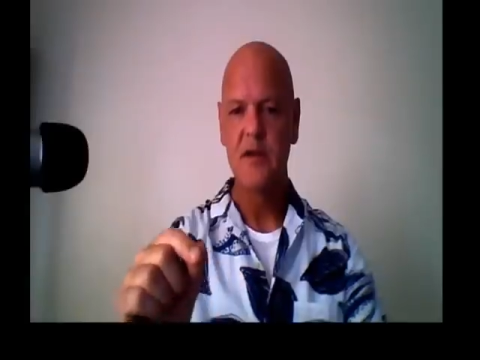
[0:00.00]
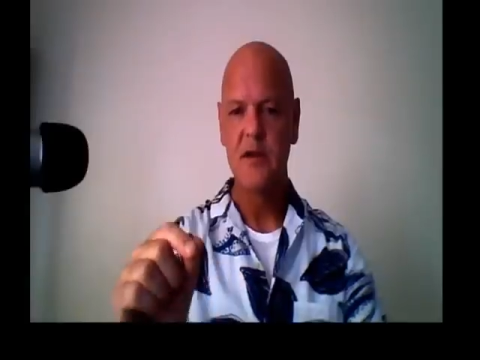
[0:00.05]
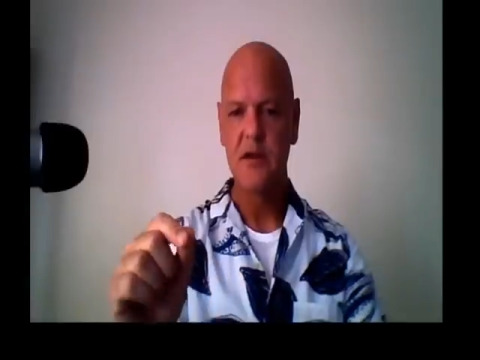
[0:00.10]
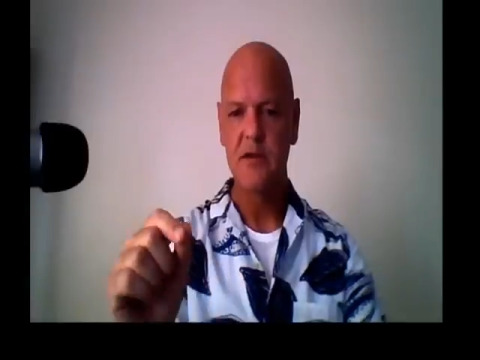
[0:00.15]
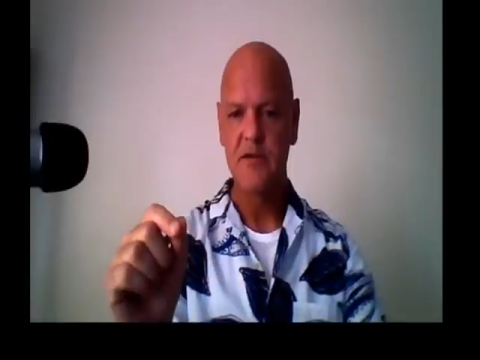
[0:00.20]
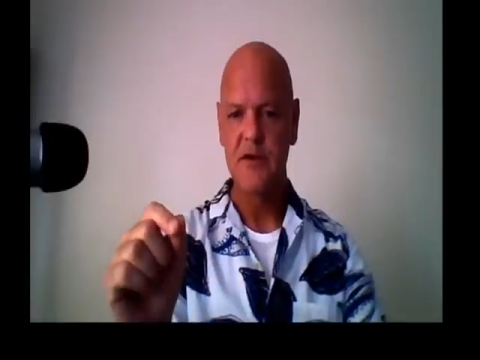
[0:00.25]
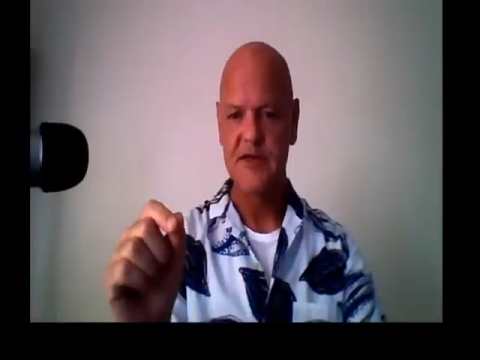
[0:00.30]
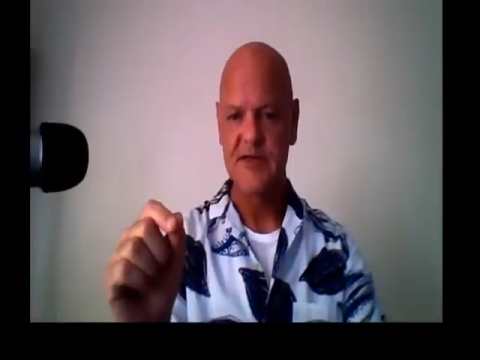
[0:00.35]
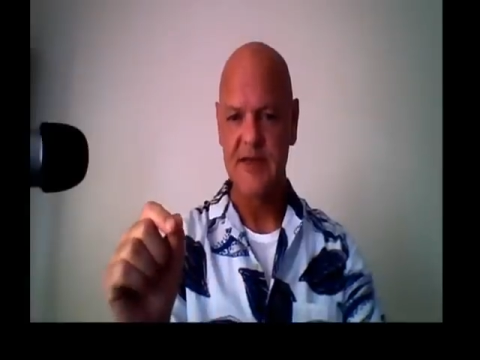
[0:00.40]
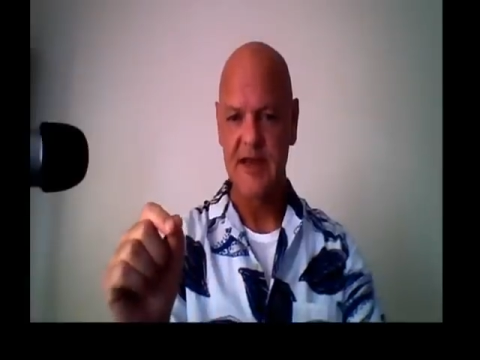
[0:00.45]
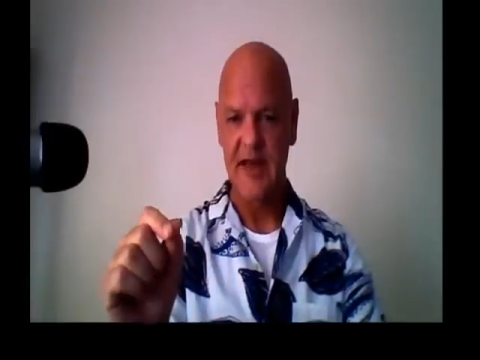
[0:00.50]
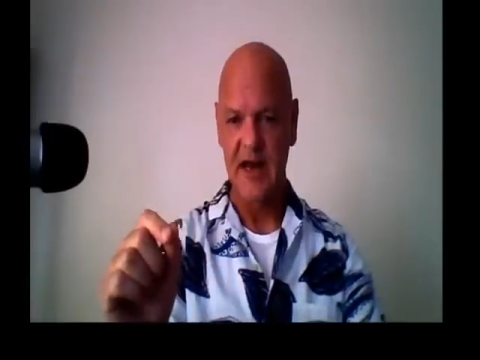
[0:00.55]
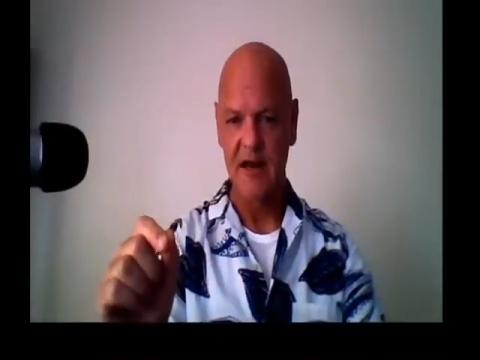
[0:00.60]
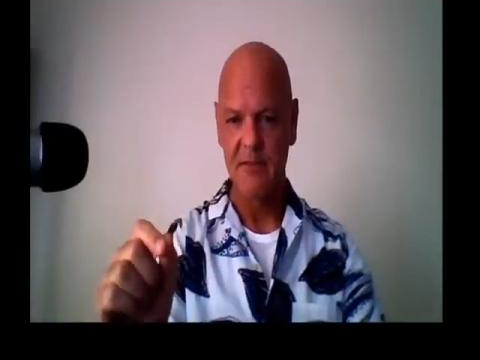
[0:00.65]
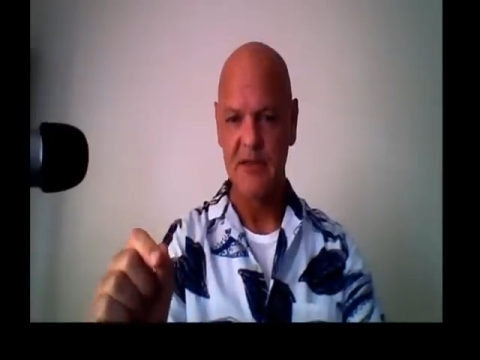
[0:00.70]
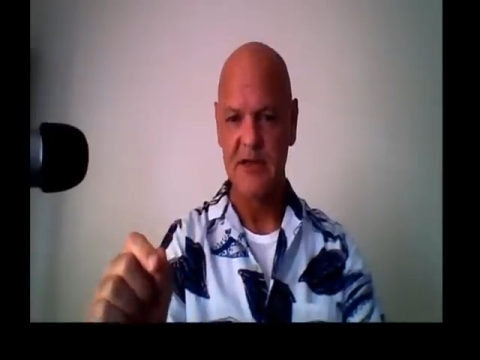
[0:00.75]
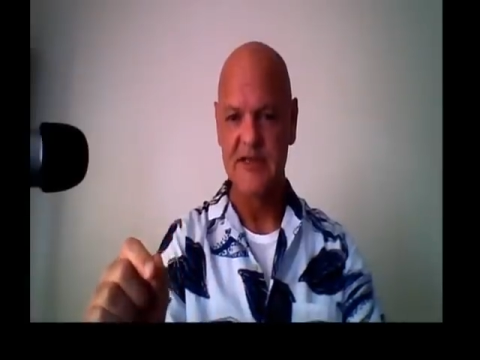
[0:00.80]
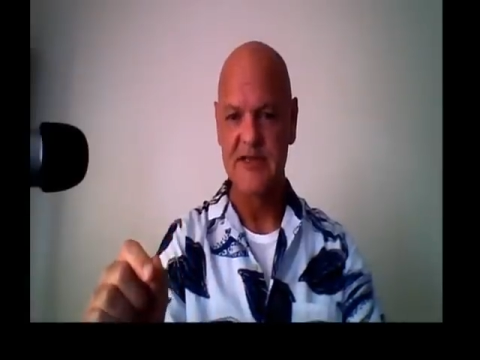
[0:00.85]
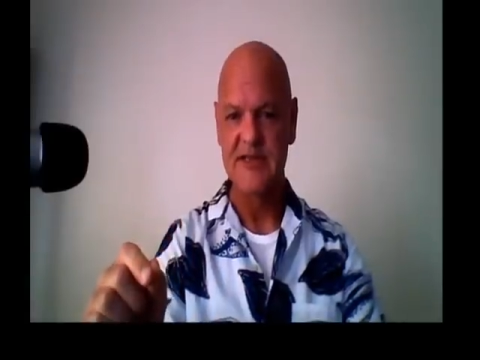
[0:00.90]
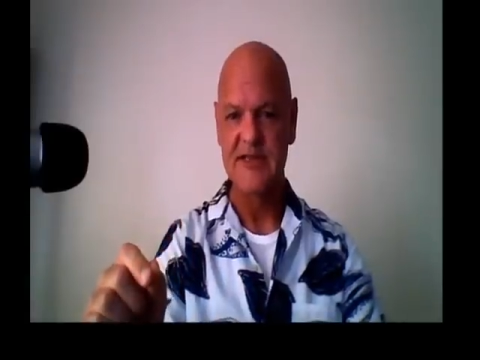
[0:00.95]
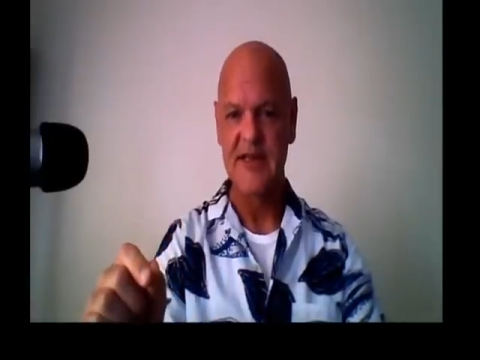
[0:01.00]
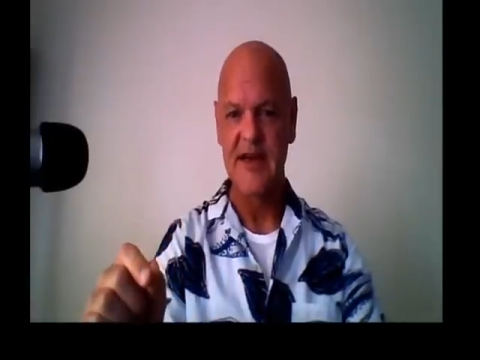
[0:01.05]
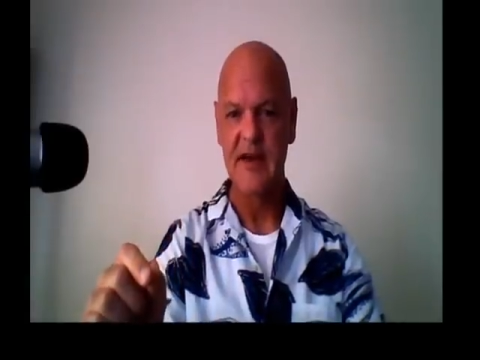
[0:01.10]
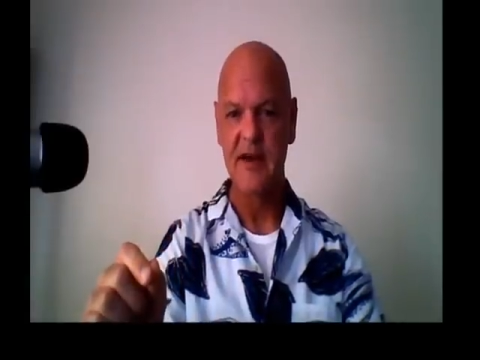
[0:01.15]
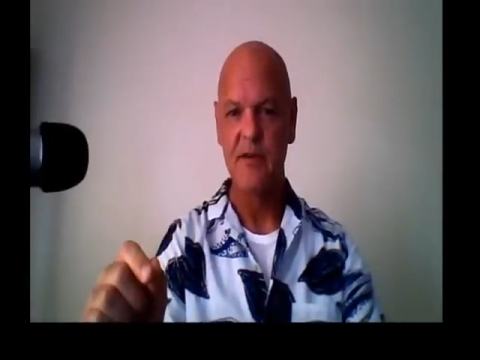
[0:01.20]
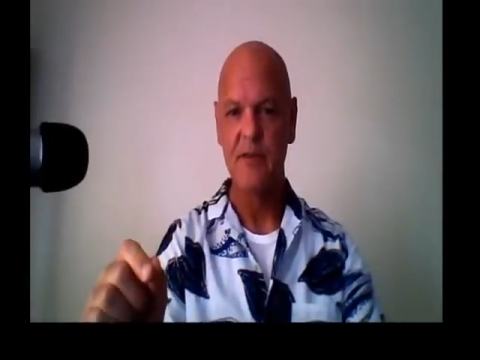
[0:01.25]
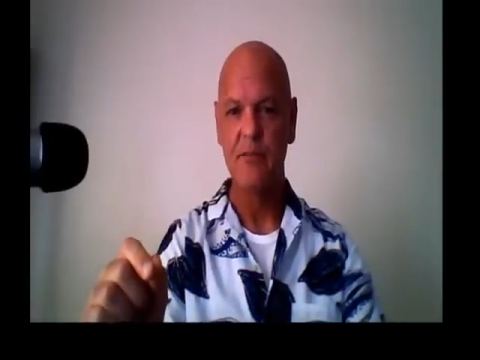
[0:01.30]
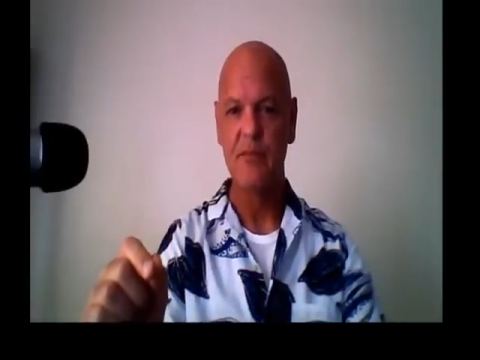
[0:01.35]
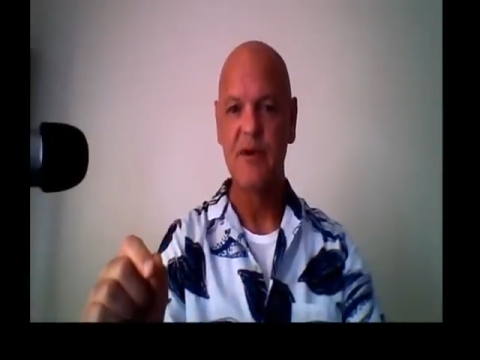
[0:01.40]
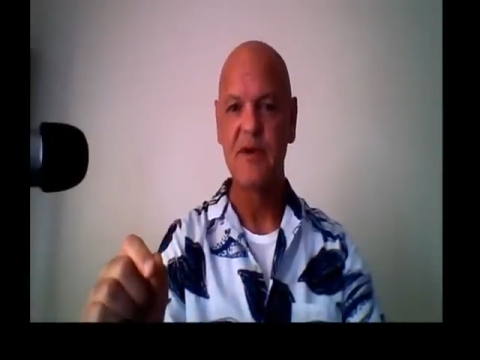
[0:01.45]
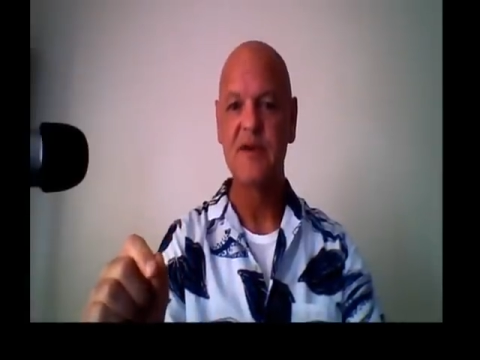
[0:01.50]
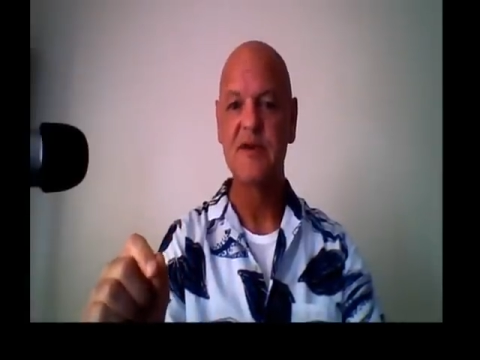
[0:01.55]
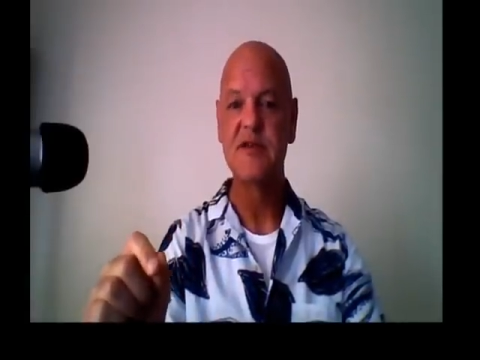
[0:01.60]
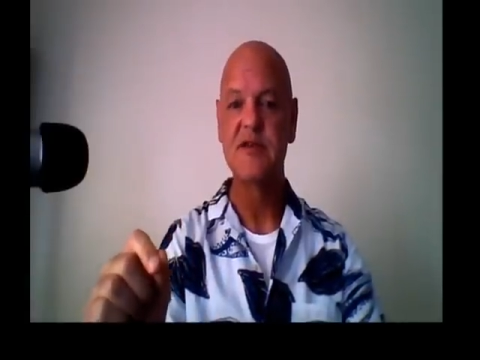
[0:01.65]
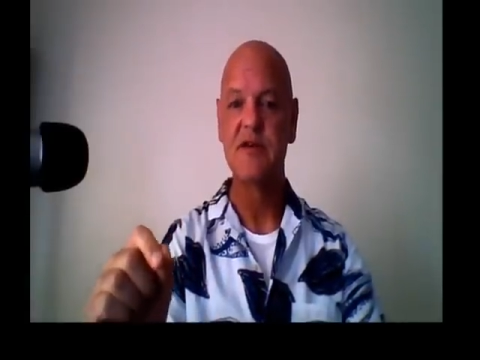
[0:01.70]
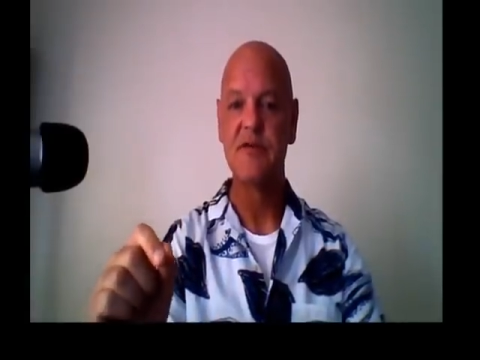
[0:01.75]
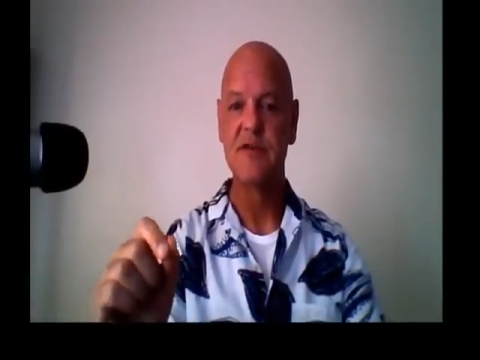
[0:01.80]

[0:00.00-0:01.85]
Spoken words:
there is an element of doubt because